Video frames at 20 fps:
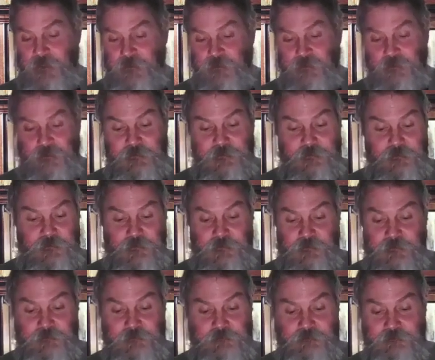And
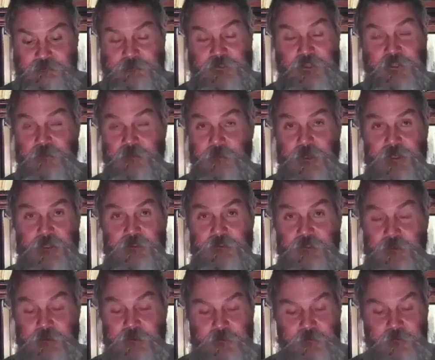that's
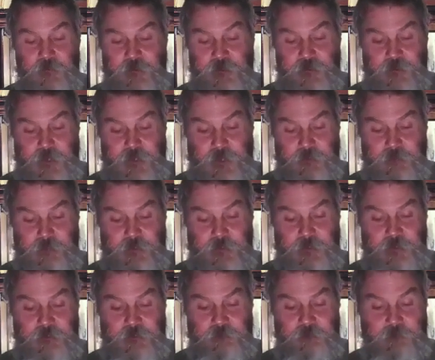Jeremiah
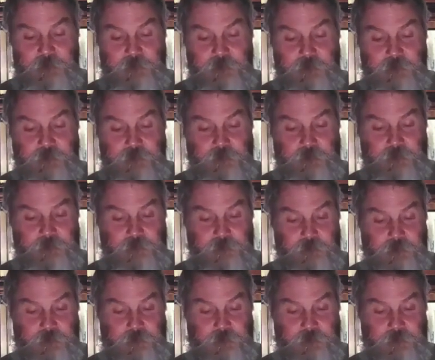31, time to come.